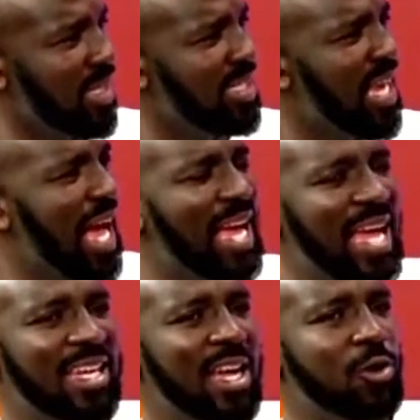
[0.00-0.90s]
I
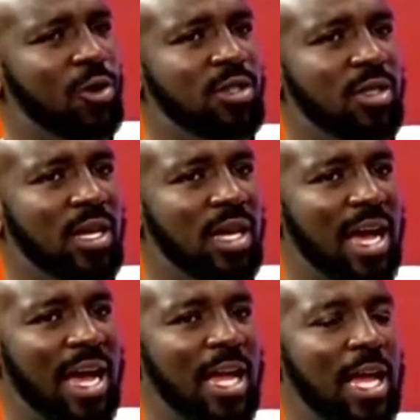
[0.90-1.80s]
cannot,
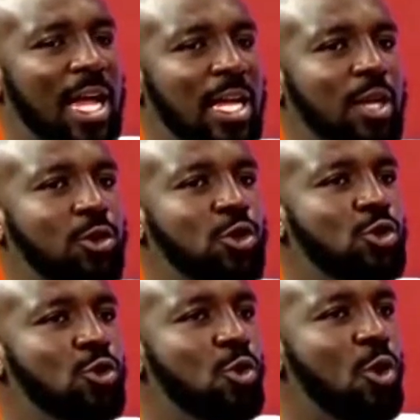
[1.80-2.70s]
I don't
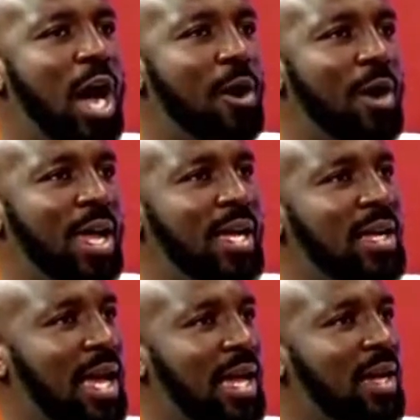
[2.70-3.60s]
know how I
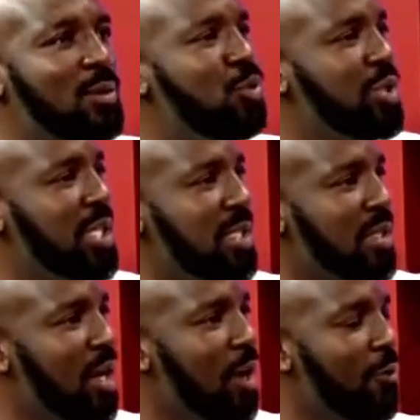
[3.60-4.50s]
can put it
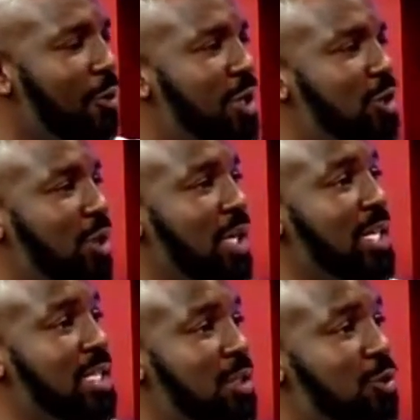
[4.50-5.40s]
for it to
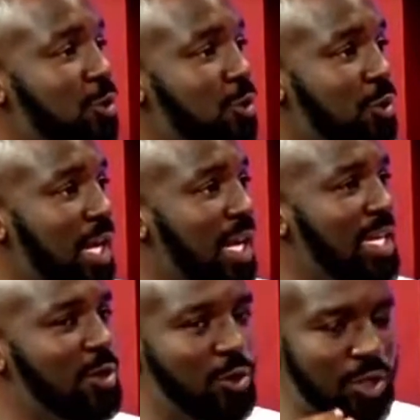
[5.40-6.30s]
get into
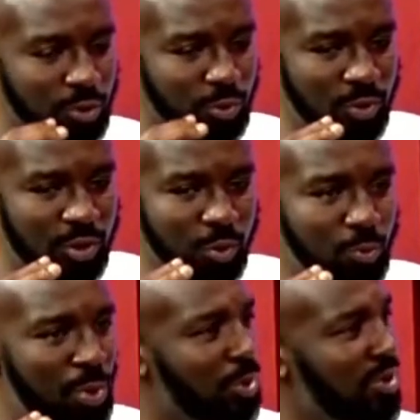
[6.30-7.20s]

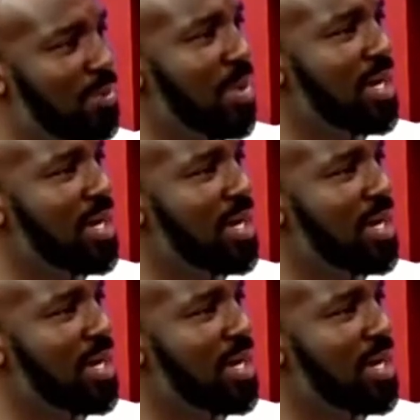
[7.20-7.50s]
people's minds